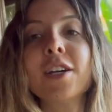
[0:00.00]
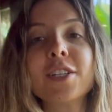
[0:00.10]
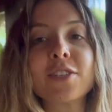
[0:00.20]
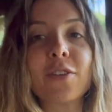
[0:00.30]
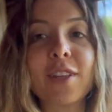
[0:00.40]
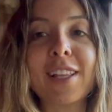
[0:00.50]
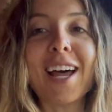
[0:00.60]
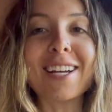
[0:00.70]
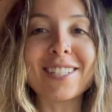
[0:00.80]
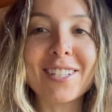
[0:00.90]
So the
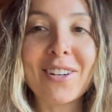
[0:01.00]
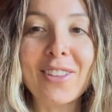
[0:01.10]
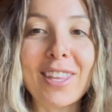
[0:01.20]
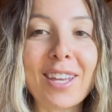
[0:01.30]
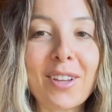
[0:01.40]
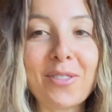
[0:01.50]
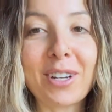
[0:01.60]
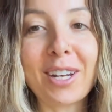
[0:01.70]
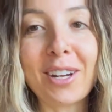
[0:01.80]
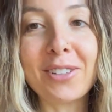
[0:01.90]
last little thing that we're
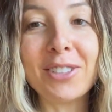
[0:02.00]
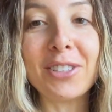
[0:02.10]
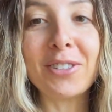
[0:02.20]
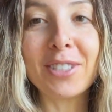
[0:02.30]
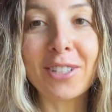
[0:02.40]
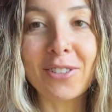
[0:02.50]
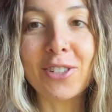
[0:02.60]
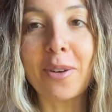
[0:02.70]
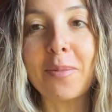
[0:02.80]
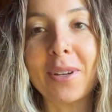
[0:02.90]
gonna go do is go
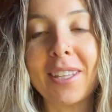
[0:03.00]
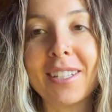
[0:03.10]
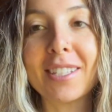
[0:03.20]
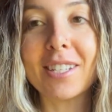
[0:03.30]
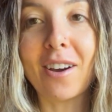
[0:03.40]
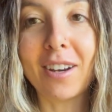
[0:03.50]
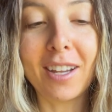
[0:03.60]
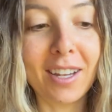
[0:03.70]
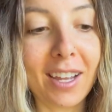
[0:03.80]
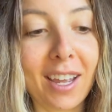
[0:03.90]
jump in the
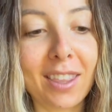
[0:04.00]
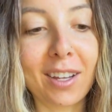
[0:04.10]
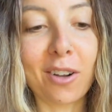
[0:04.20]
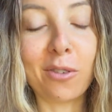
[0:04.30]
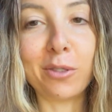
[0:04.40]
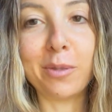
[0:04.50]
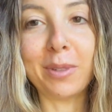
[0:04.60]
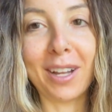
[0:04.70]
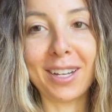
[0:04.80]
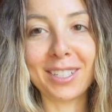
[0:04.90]
sauna and the cold
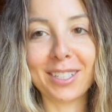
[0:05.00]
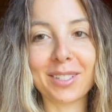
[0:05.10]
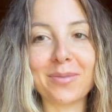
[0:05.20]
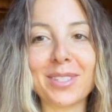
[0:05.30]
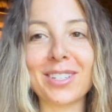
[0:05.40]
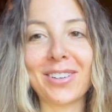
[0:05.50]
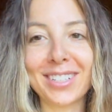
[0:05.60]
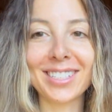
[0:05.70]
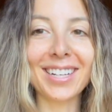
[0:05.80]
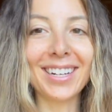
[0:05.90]
plunge. I'm so
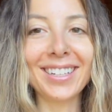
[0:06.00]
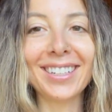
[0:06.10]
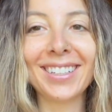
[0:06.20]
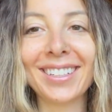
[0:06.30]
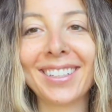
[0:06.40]
excited.